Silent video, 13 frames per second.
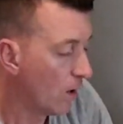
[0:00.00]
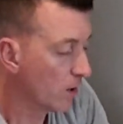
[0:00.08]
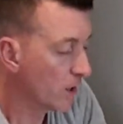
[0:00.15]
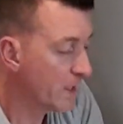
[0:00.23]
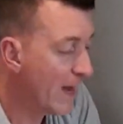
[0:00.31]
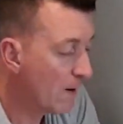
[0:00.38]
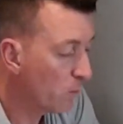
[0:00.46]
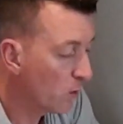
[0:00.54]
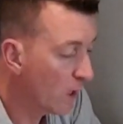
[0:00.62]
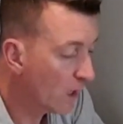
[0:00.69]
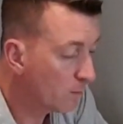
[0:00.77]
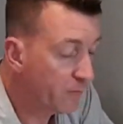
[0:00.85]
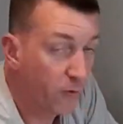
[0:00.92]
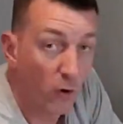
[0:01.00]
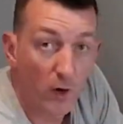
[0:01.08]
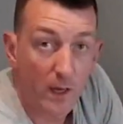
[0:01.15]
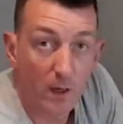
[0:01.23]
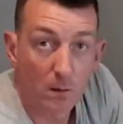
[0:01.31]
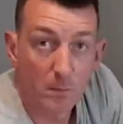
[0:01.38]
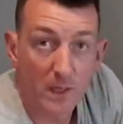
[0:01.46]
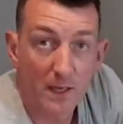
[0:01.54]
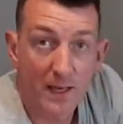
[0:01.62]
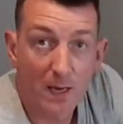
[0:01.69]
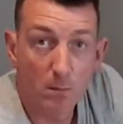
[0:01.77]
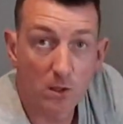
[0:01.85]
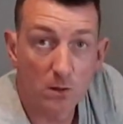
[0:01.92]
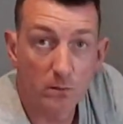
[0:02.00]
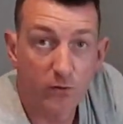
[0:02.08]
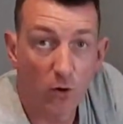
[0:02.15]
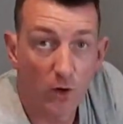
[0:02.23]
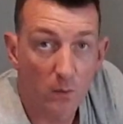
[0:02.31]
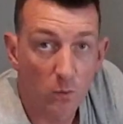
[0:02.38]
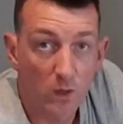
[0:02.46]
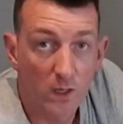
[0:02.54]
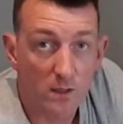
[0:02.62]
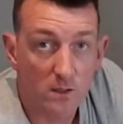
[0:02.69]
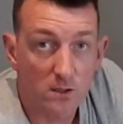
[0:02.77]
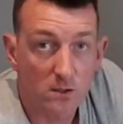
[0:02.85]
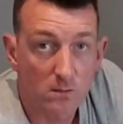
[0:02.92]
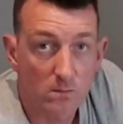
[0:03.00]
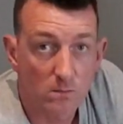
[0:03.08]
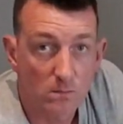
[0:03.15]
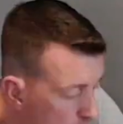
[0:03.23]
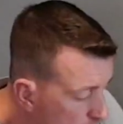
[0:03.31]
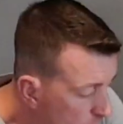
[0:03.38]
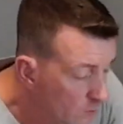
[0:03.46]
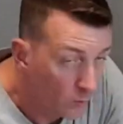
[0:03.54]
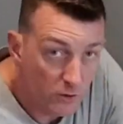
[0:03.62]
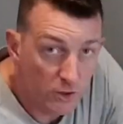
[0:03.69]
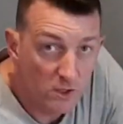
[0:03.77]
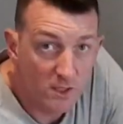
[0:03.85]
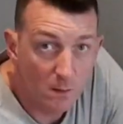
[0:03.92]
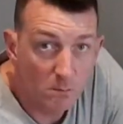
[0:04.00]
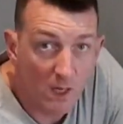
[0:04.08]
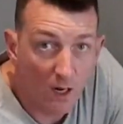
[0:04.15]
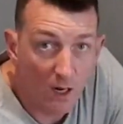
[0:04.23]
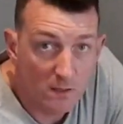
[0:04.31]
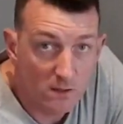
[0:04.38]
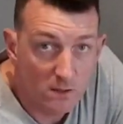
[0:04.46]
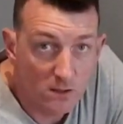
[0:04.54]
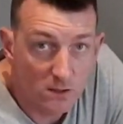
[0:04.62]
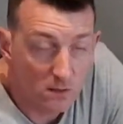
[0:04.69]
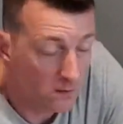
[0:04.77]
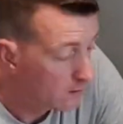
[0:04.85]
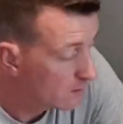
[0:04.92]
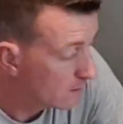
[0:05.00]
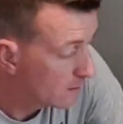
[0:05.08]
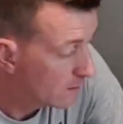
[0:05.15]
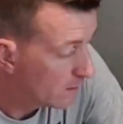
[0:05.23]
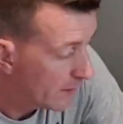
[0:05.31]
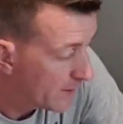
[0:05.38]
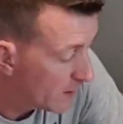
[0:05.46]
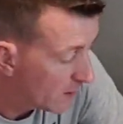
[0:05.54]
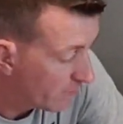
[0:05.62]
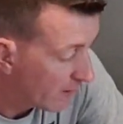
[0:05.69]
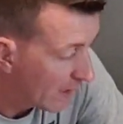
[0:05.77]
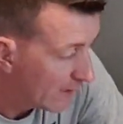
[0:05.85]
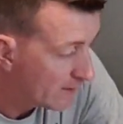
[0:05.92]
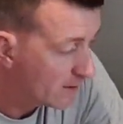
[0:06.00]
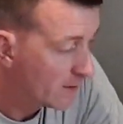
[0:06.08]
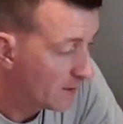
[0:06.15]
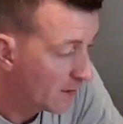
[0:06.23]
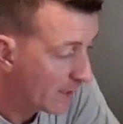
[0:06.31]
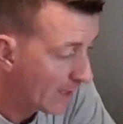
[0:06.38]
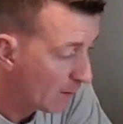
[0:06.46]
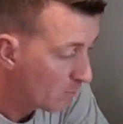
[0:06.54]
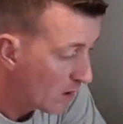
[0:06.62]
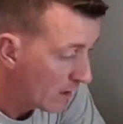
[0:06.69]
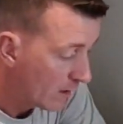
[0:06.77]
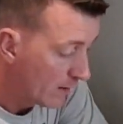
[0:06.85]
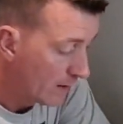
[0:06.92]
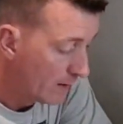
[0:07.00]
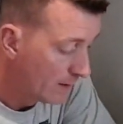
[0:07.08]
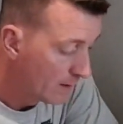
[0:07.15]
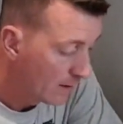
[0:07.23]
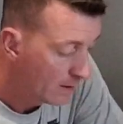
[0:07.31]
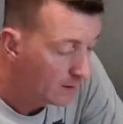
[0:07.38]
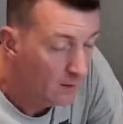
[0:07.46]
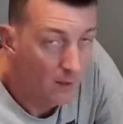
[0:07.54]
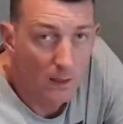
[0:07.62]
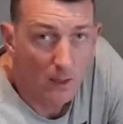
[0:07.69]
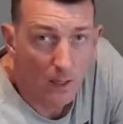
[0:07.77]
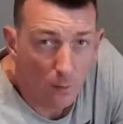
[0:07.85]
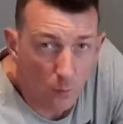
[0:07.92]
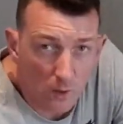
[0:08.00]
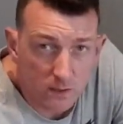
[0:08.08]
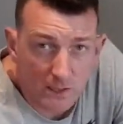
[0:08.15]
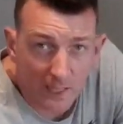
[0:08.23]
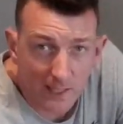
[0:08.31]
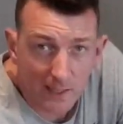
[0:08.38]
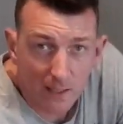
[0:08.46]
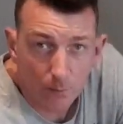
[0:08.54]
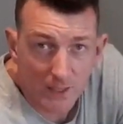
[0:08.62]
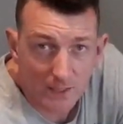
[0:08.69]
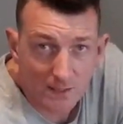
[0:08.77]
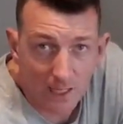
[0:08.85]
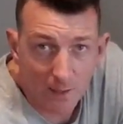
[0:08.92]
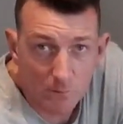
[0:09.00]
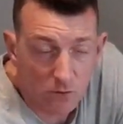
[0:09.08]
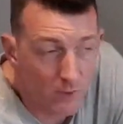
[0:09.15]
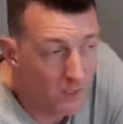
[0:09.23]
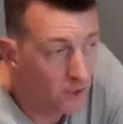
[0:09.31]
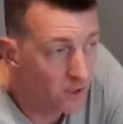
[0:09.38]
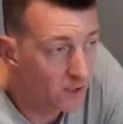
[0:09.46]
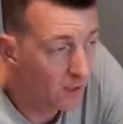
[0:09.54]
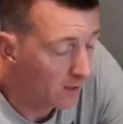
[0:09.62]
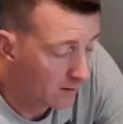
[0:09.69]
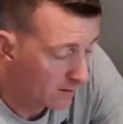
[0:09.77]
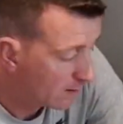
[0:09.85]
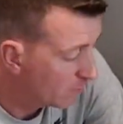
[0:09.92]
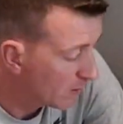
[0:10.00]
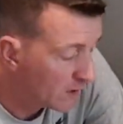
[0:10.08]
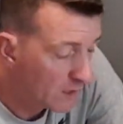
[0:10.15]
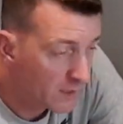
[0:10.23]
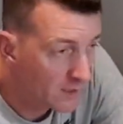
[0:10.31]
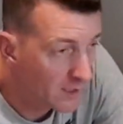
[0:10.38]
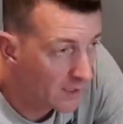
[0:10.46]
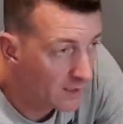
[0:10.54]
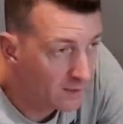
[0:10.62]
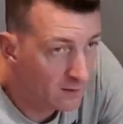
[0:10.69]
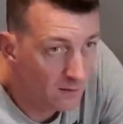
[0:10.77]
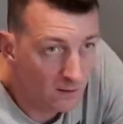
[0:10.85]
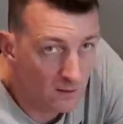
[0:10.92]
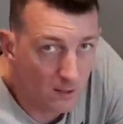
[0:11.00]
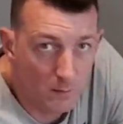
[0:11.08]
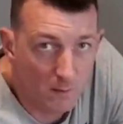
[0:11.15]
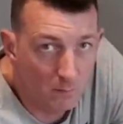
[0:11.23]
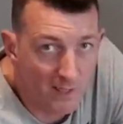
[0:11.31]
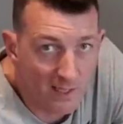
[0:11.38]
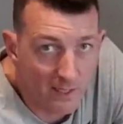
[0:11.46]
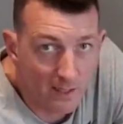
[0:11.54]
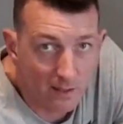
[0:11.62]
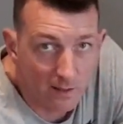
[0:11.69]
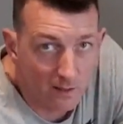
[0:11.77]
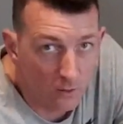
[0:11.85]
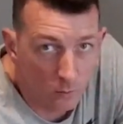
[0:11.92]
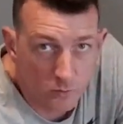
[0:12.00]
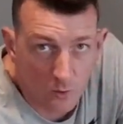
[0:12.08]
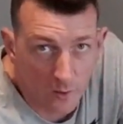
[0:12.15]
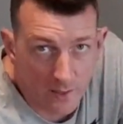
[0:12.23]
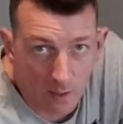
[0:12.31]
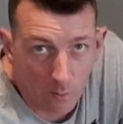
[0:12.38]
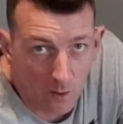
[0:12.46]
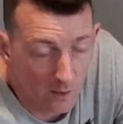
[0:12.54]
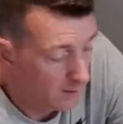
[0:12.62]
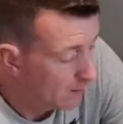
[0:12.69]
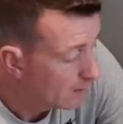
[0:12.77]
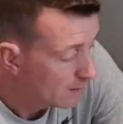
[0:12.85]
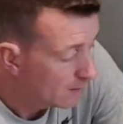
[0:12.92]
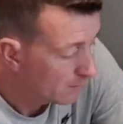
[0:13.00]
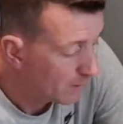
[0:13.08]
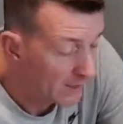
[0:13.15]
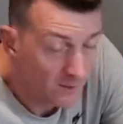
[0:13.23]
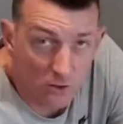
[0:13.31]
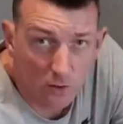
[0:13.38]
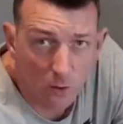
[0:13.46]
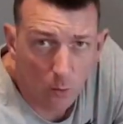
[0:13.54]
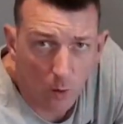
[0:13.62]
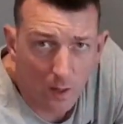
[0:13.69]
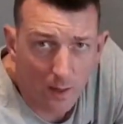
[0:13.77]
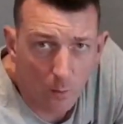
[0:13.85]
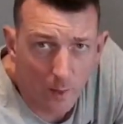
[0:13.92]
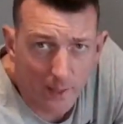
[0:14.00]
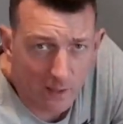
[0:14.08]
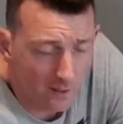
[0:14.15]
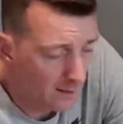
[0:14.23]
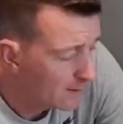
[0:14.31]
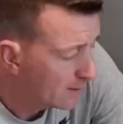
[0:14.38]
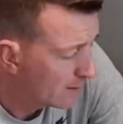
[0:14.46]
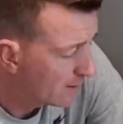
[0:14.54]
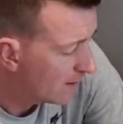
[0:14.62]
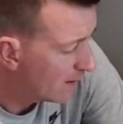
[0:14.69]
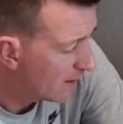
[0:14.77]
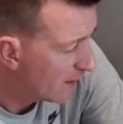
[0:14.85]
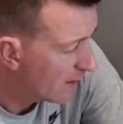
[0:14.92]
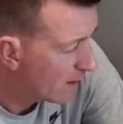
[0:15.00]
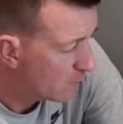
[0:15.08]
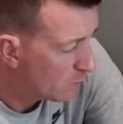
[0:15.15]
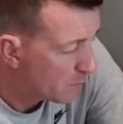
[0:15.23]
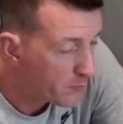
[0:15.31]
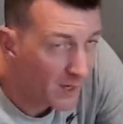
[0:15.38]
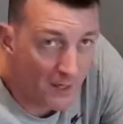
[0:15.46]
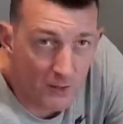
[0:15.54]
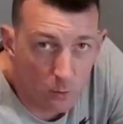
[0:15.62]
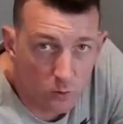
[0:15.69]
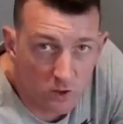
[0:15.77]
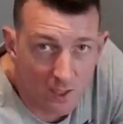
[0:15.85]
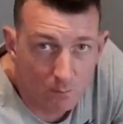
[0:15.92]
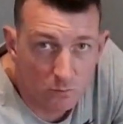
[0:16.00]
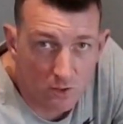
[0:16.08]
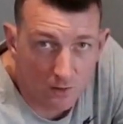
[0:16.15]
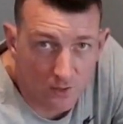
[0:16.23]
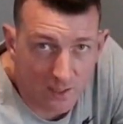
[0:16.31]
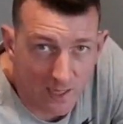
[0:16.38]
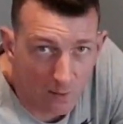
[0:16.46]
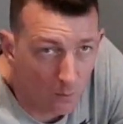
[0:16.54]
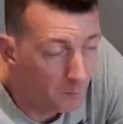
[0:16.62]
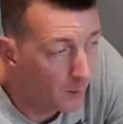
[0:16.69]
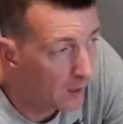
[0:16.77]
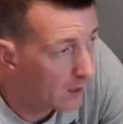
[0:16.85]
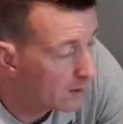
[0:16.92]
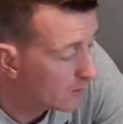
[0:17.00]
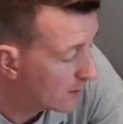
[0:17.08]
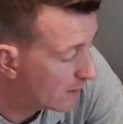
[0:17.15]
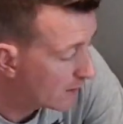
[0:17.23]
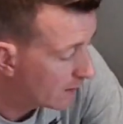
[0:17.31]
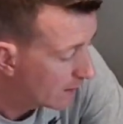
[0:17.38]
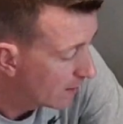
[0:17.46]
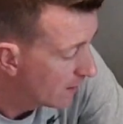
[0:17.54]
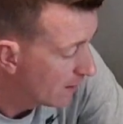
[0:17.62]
on your network before it will be enabled and before it works. So once your SIM card's in your device, in your camera, it will take a little bit of time to register. It can be 30 seconds, it can be a minute, up to an hour. Mine took quite a while. It was a brand new SIM, so I think that was part of the thing.